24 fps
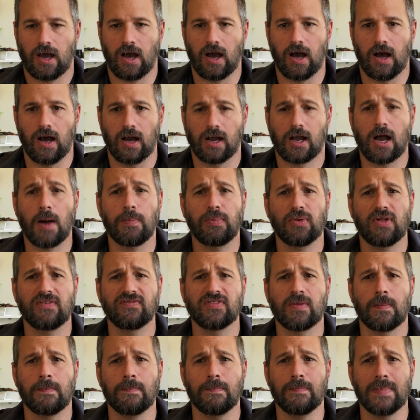a couple of
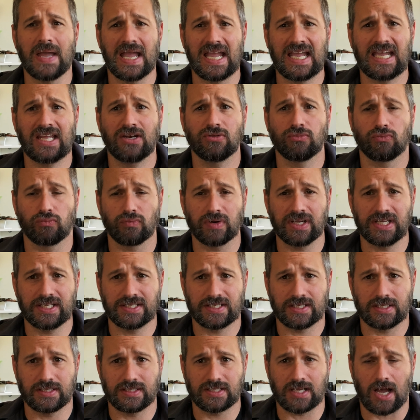the main
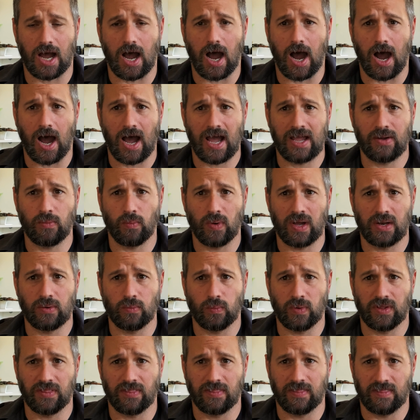reasons I went
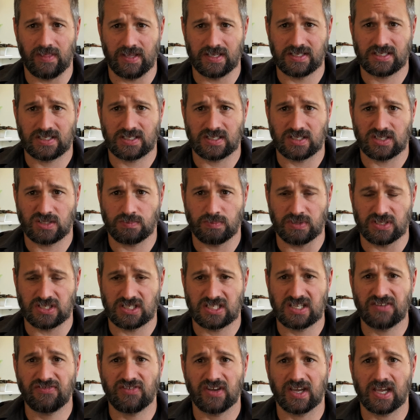with this
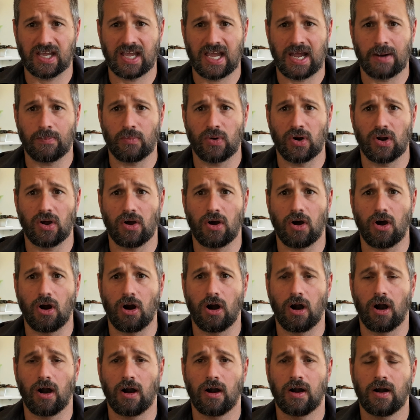specific camera
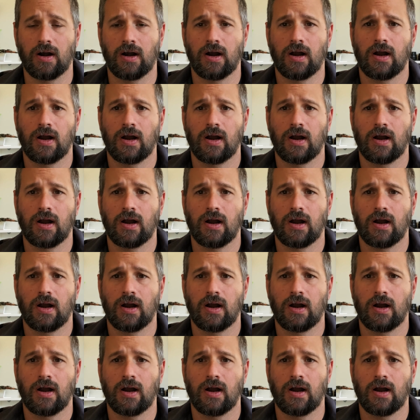are